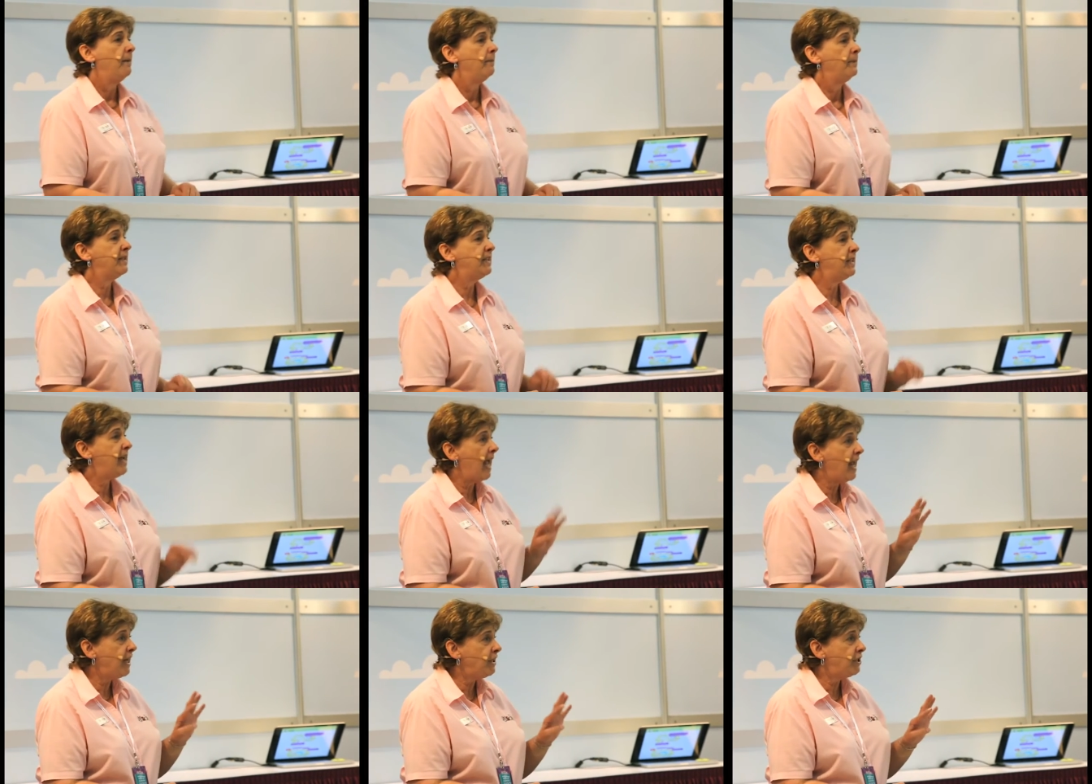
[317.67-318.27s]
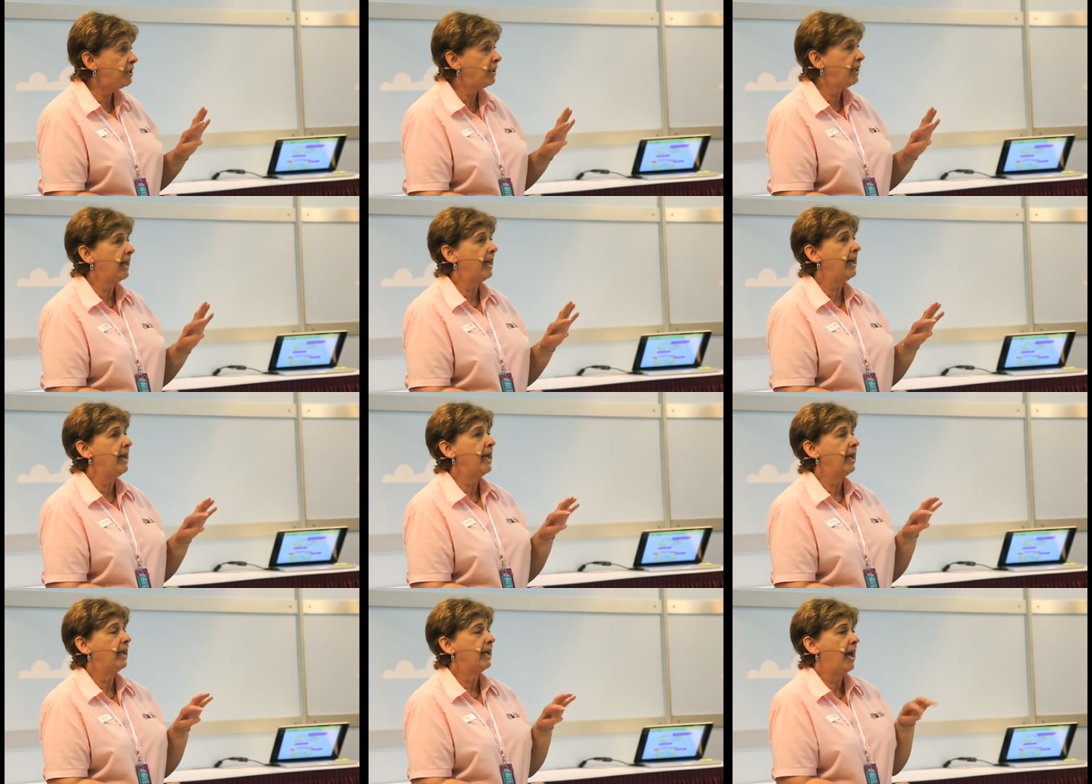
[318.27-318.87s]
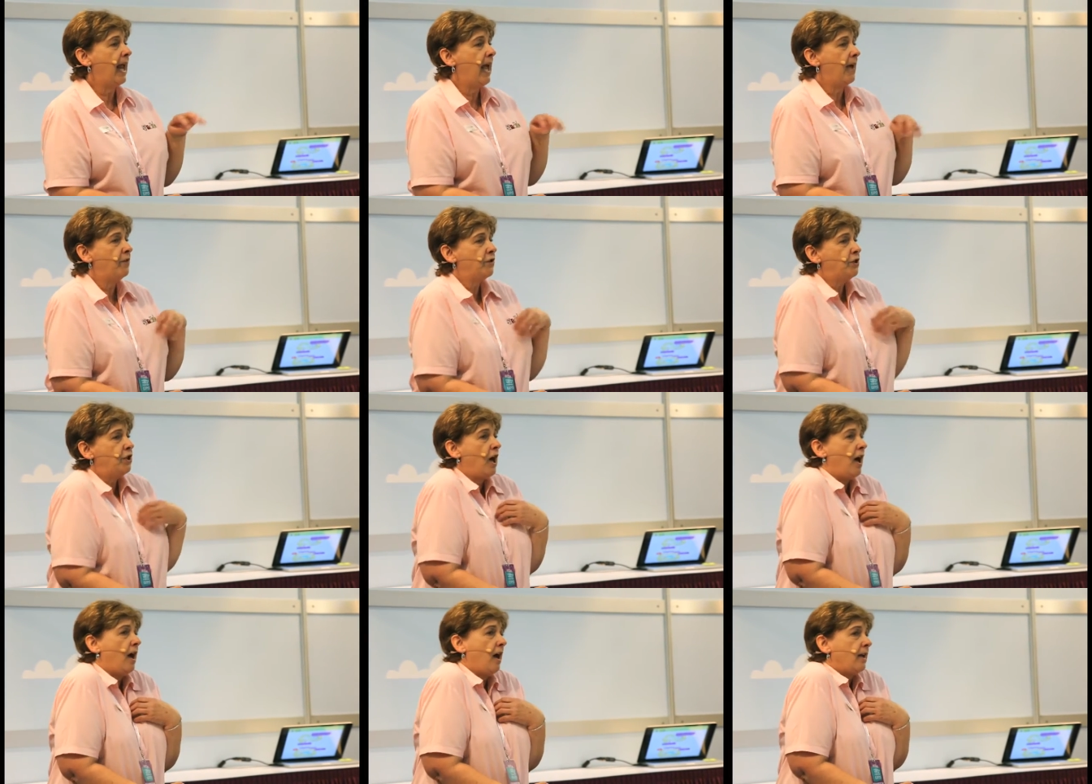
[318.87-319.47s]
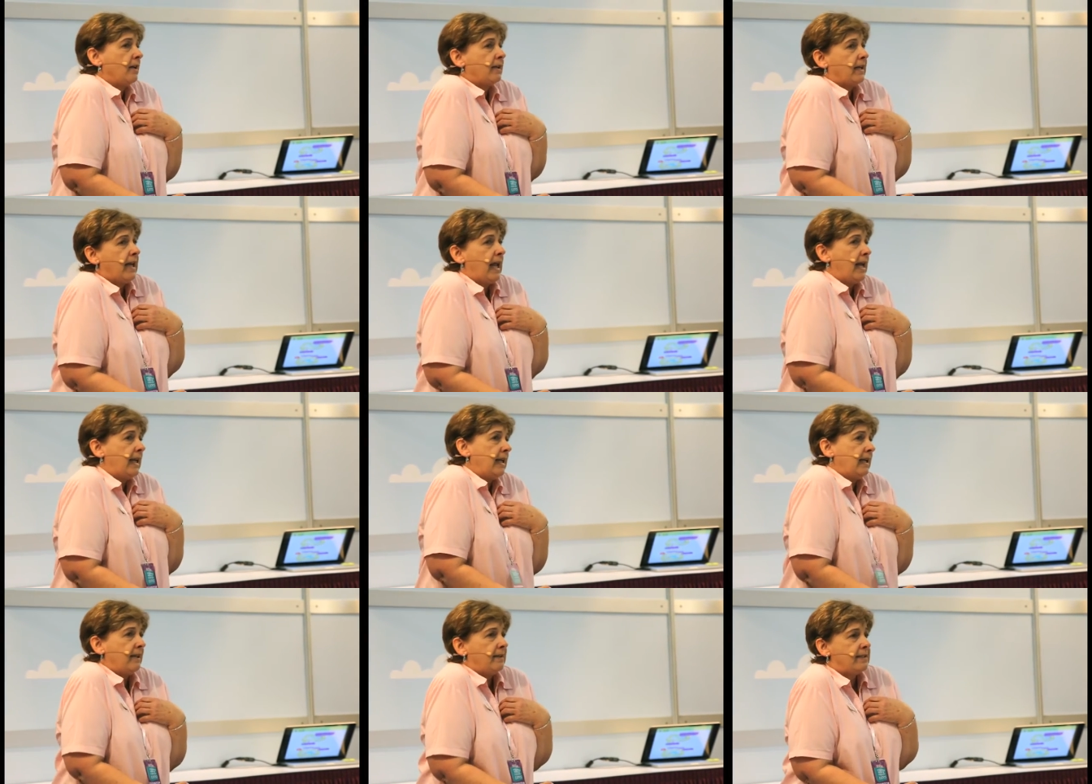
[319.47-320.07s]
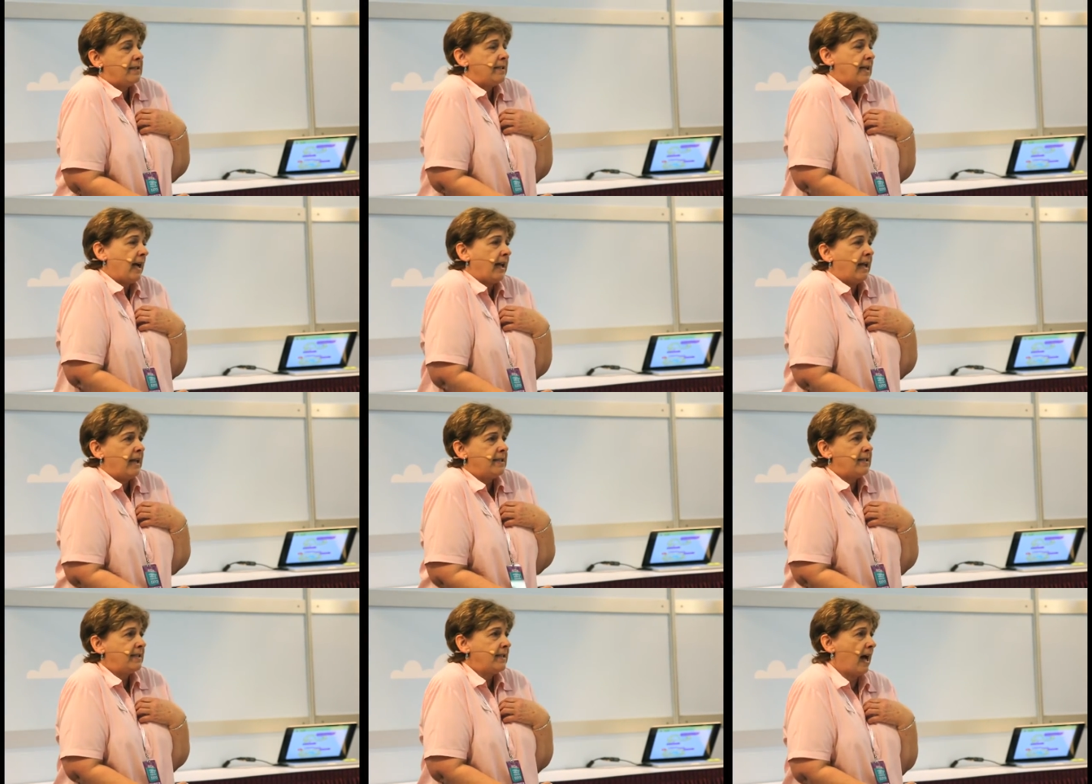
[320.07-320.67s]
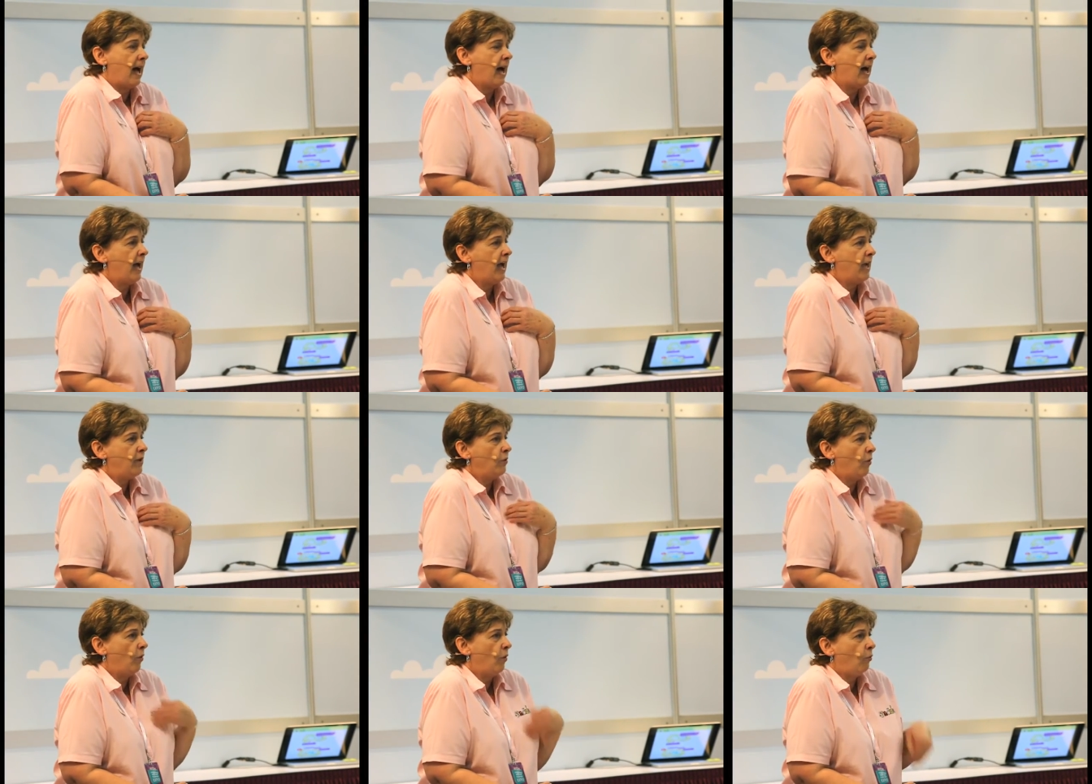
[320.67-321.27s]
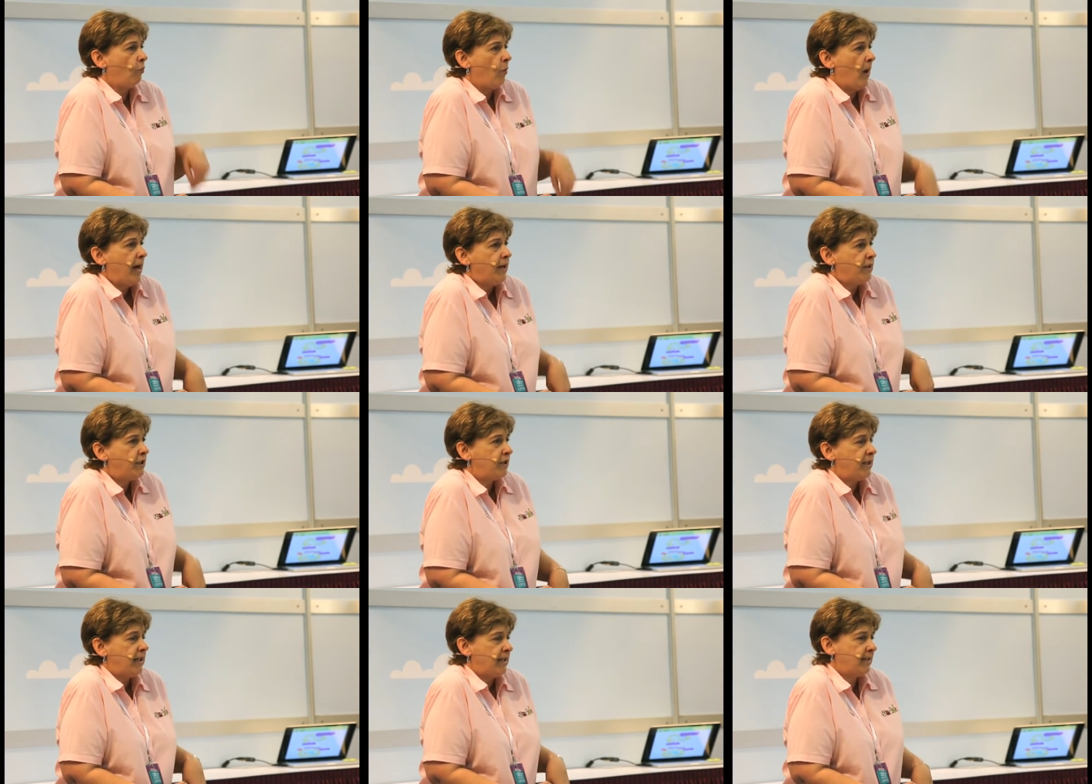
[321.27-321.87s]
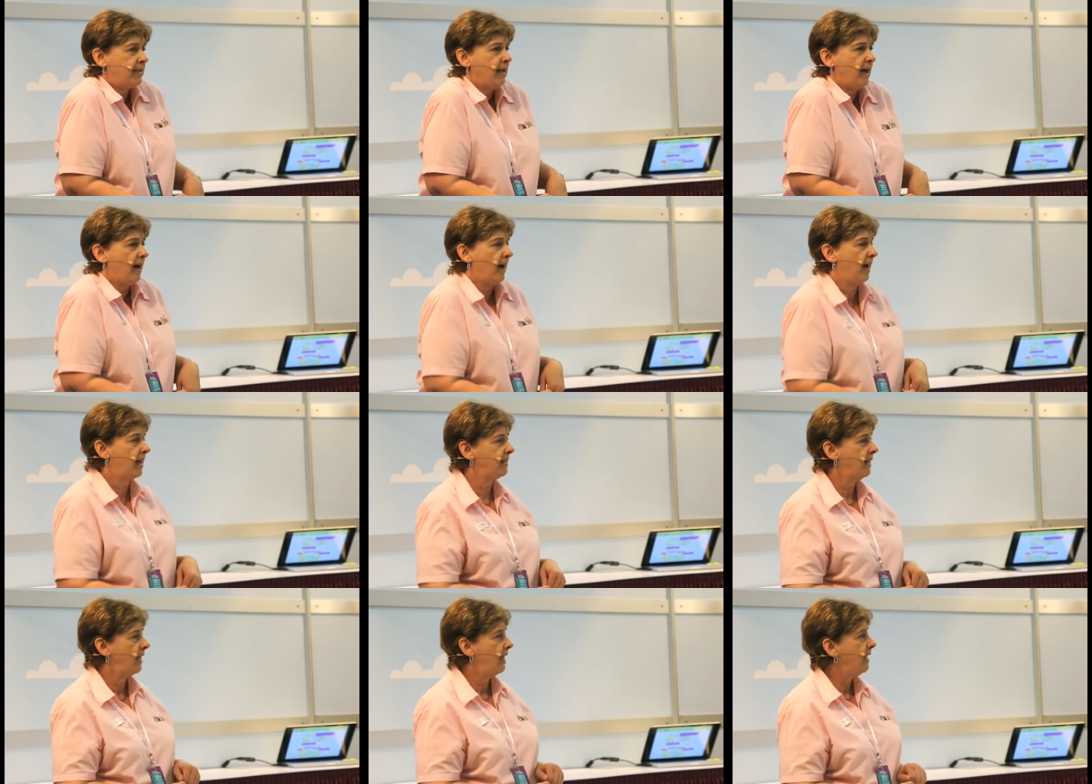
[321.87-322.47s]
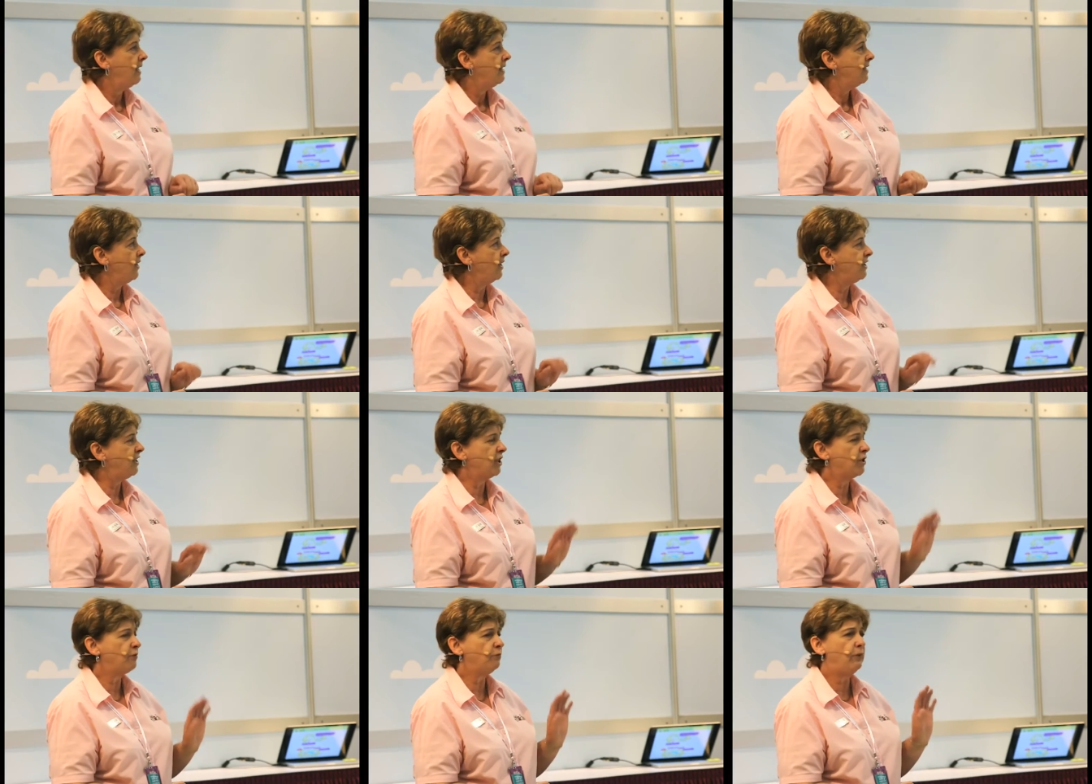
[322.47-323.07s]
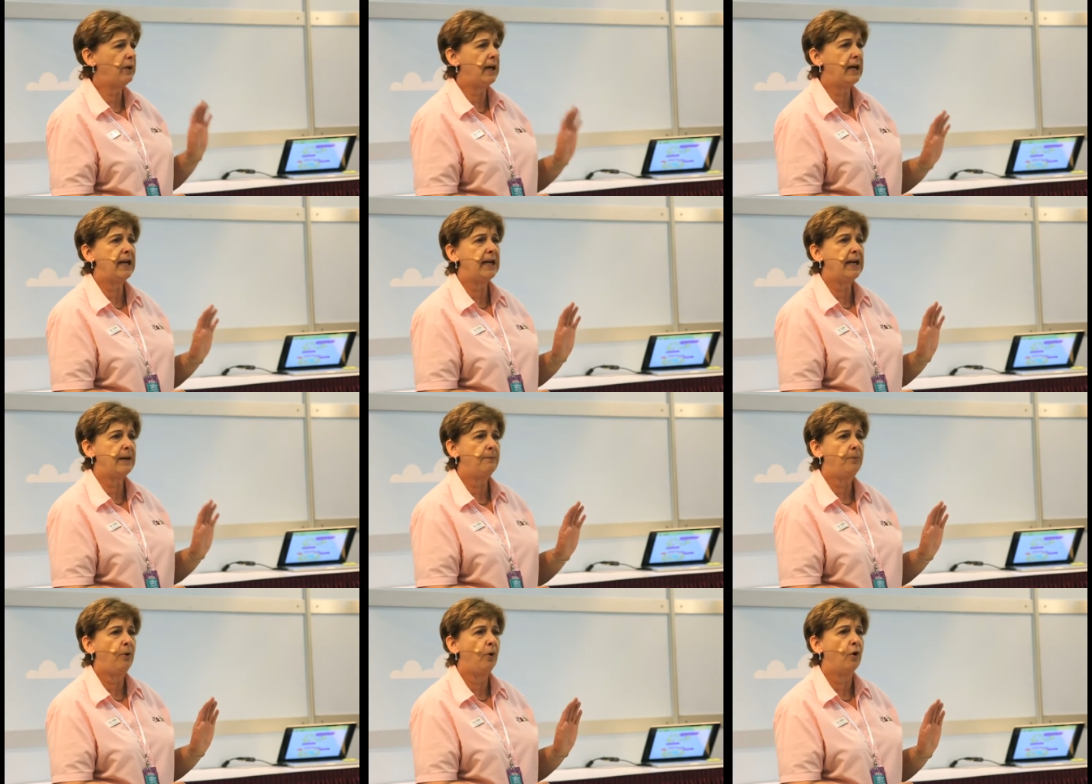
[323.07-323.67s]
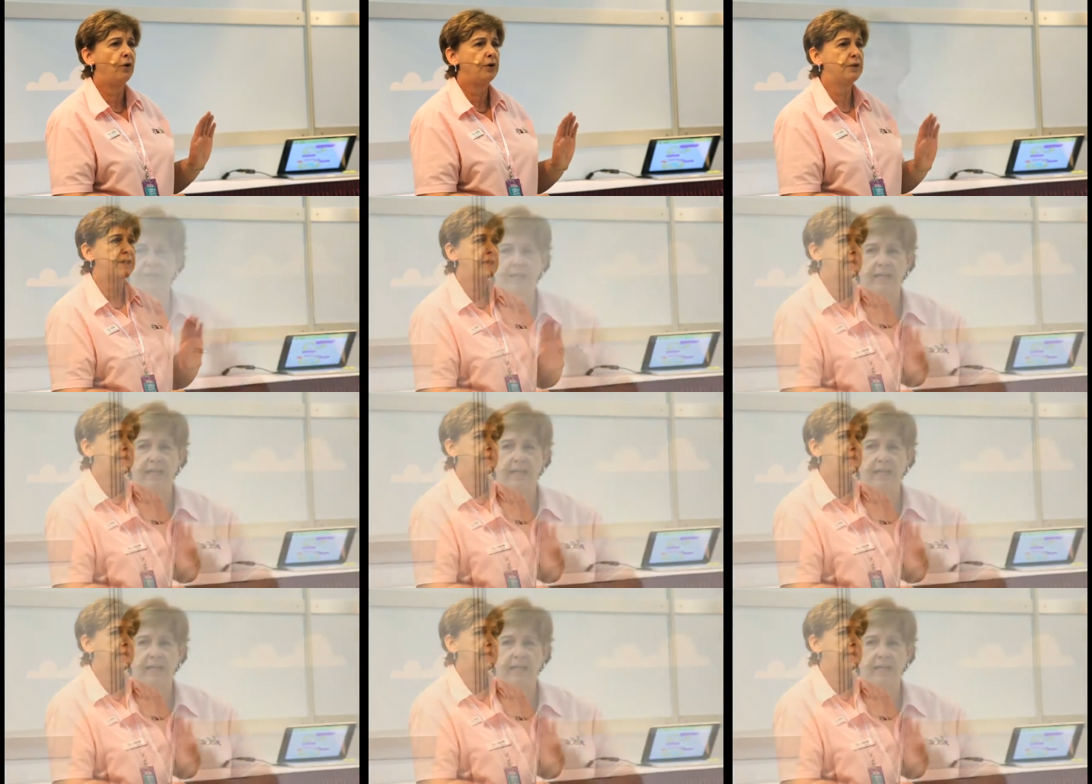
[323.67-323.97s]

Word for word: potentially can have a child get stuck inside or wedged inside. So it's just really important